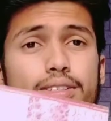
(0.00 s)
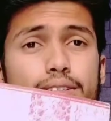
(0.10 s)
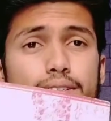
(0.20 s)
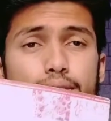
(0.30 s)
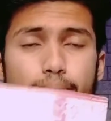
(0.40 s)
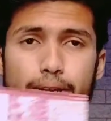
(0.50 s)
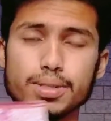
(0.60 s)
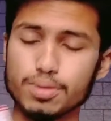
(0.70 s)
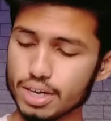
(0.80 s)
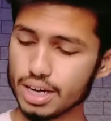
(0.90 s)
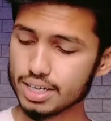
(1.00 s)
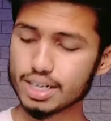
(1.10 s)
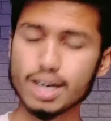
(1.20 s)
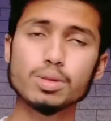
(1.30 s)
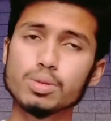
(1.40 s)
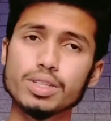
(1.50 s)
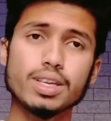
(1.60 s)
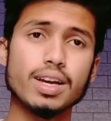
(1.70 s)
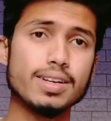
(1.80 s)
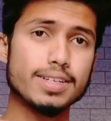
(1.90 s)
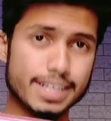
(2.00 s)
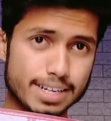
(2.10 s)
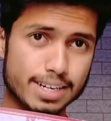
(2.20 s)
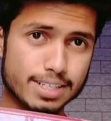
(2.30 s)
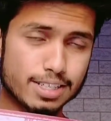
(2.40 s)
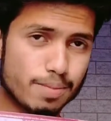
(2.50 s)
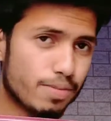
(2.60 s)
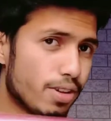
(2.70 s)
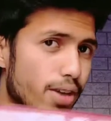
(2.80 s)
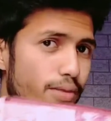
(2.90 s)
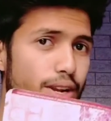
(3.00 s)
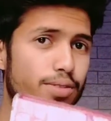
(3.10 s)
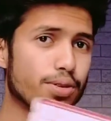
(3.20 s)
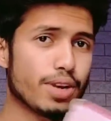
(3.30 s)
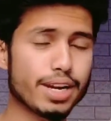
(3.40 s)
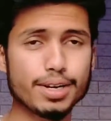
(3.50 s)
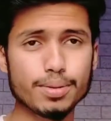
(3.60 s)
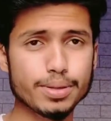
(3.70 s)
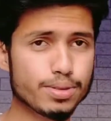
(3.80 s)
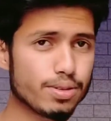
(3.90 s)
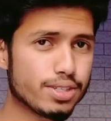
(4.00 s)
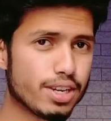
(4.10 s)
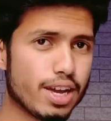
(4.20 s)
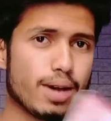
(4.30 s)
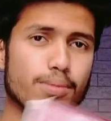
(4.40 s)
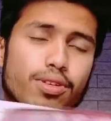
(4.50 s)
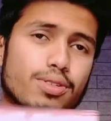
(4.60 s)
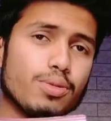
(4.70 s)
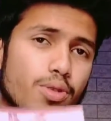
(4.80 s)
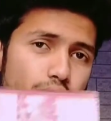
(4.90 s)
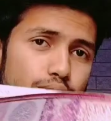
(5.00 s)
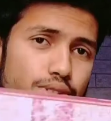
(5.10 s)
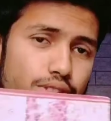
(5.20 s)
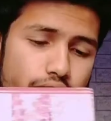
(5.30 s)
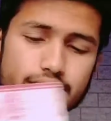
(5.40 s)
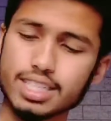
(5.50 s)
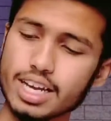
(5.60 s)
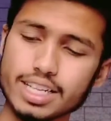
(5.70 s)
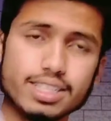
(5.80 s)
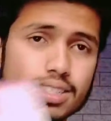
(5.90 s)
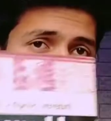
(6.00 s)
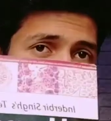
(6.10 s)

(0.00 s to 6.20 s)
This is the best book and it comes with colored atlas. Okay, whenever you get into histology lab or you want to see slides,